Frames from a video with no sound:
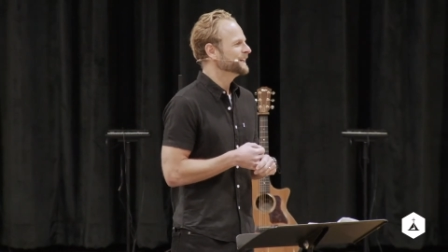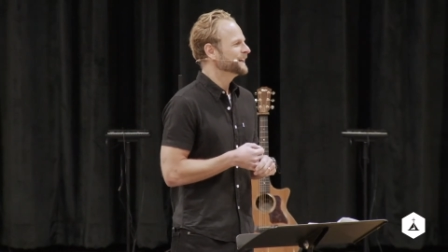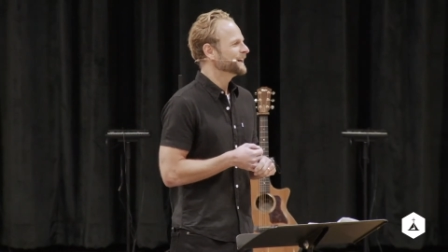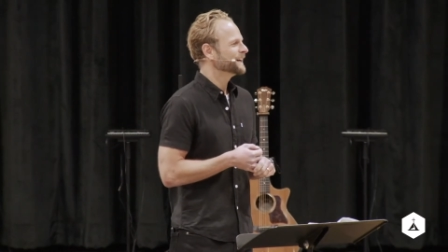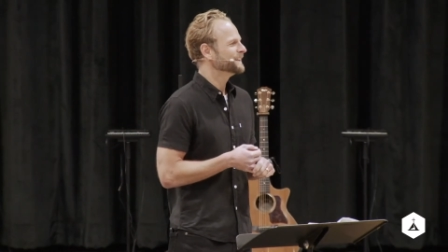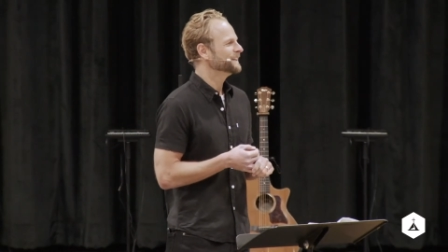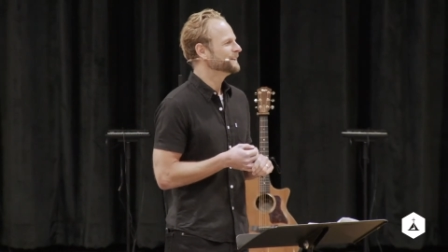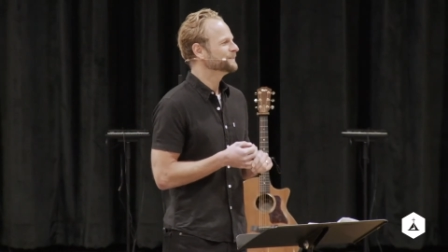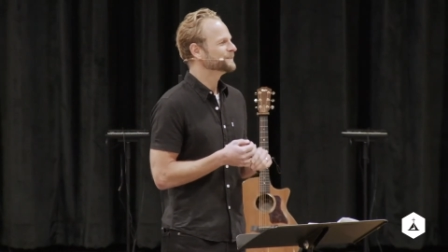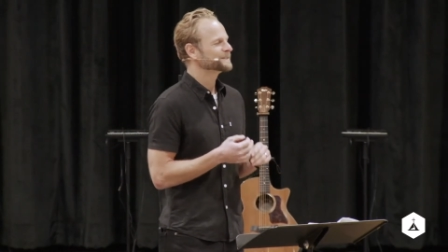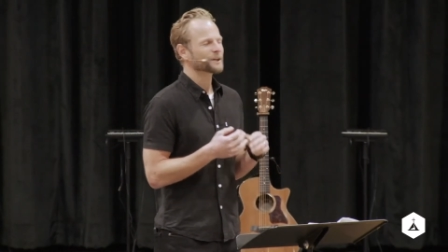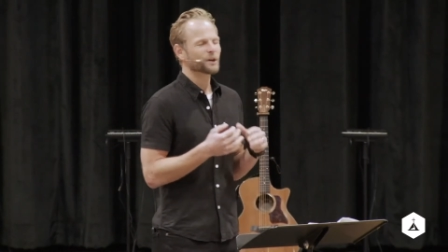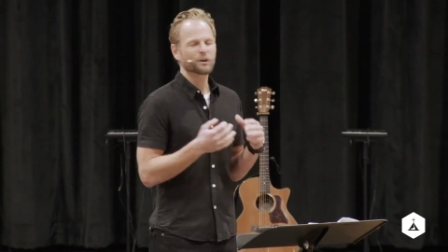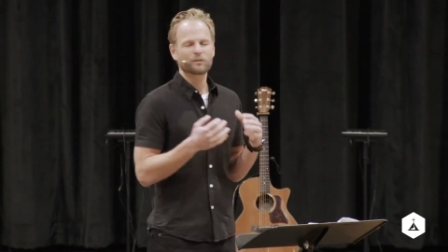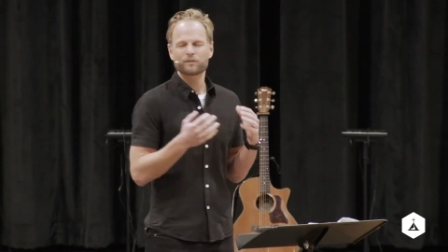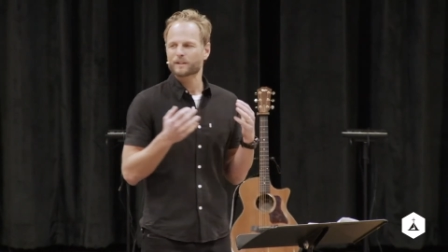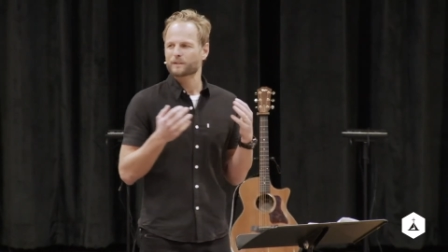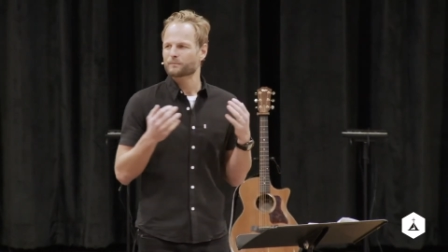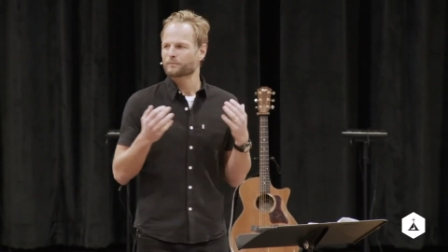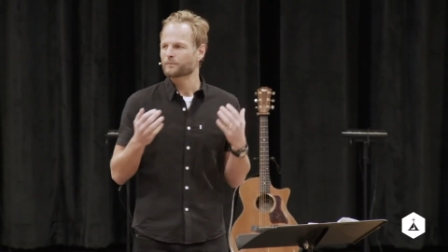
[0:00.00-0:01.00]
And he was
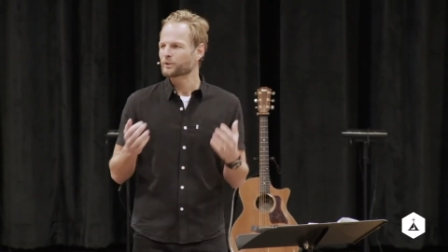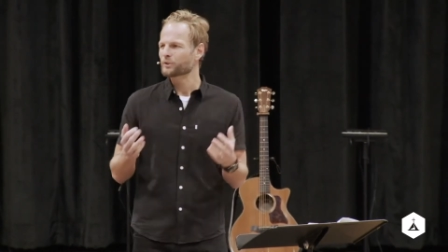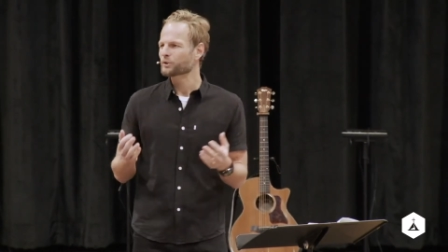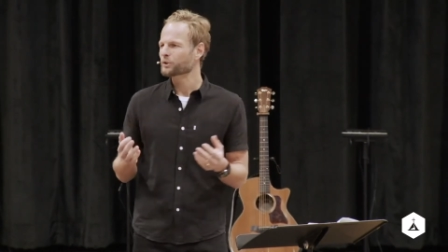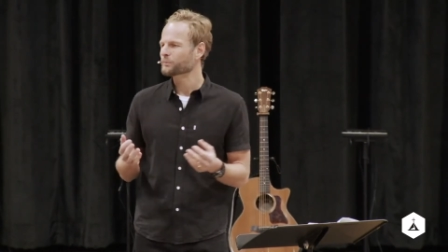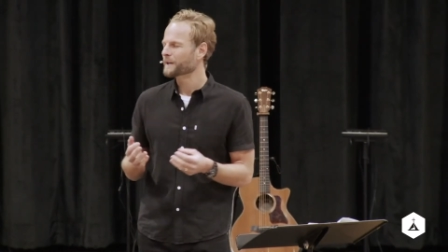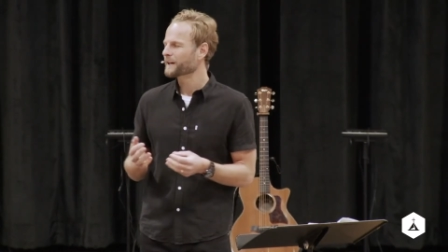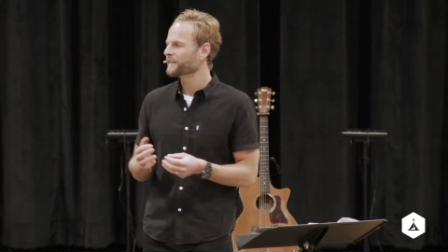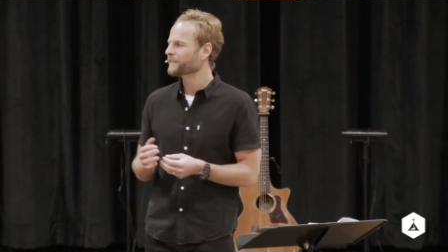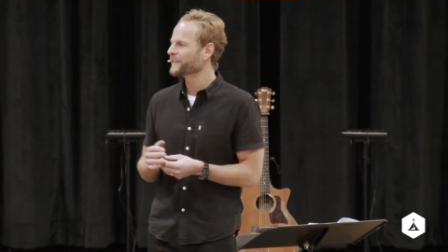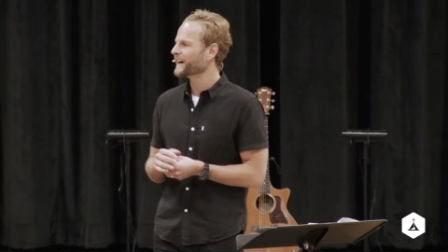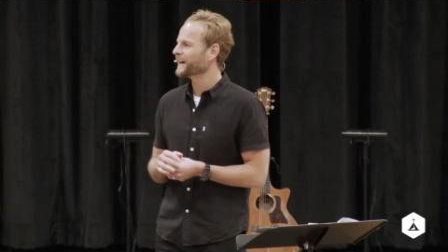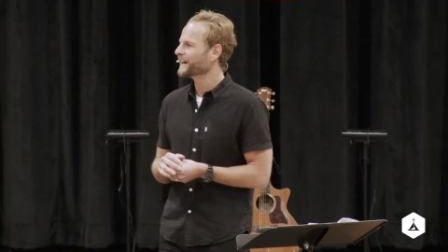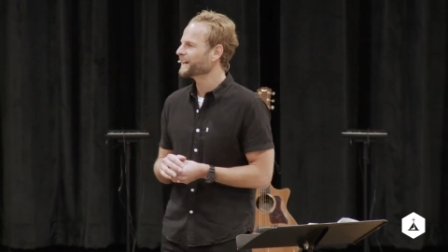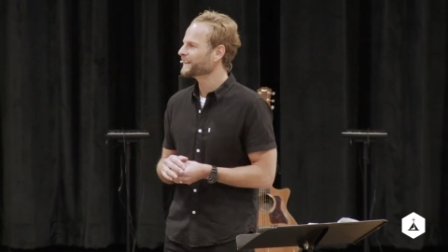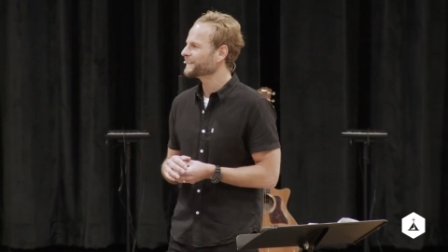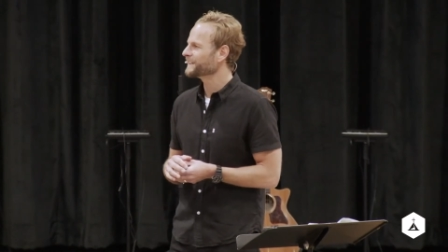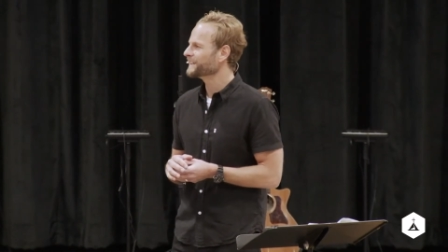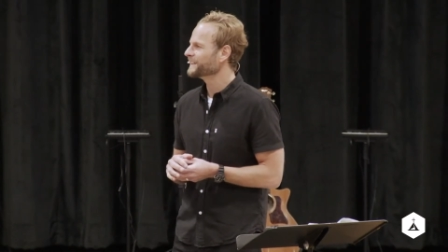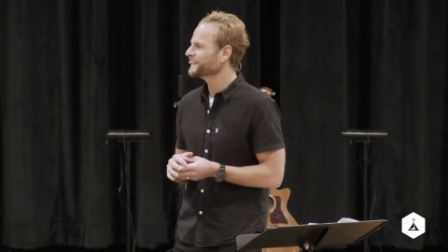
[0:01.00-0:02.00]
over the moon about
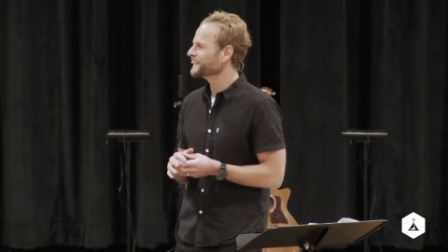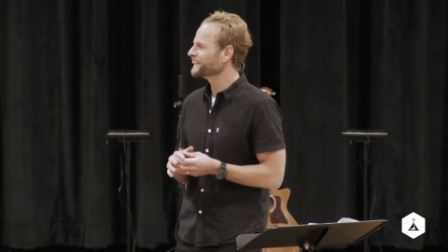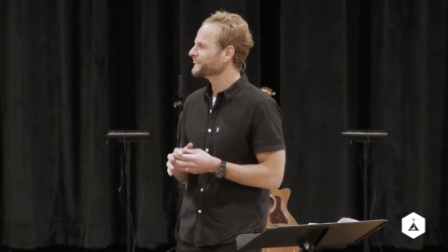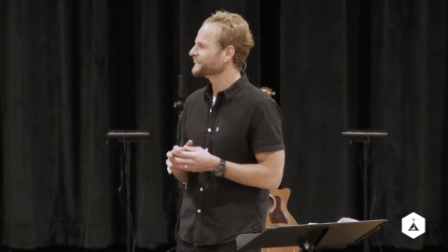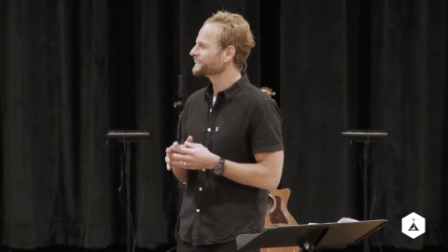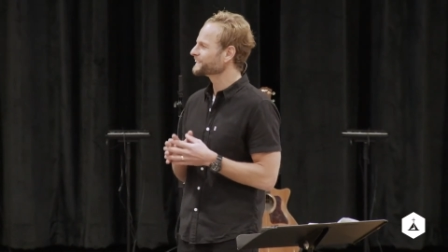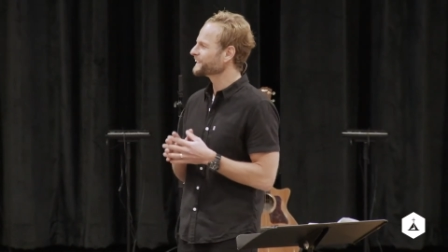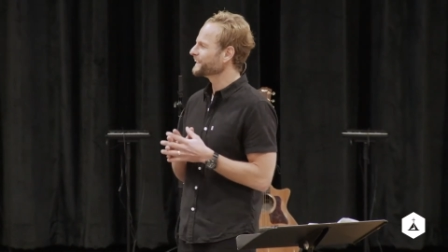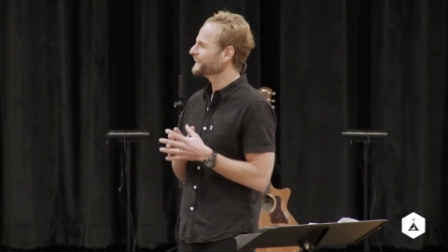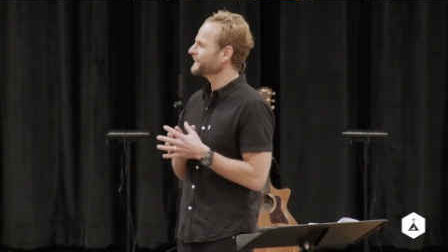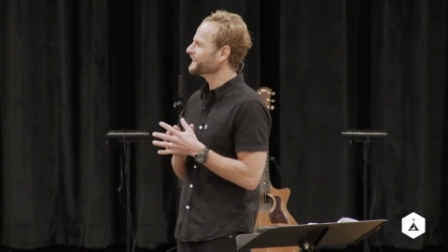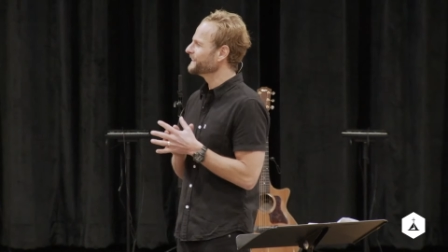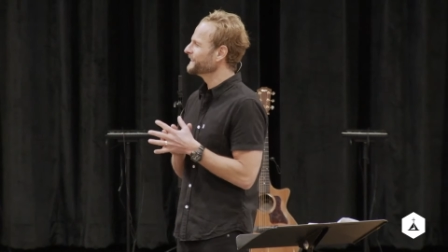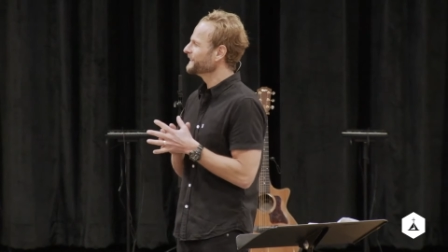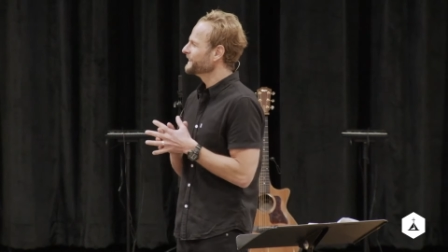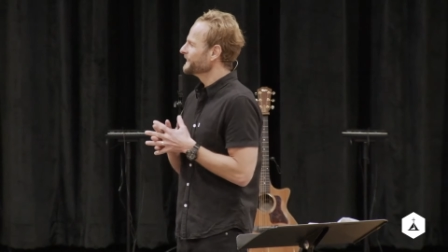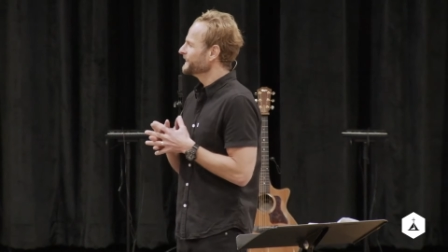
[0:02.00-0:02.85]
that, and then said,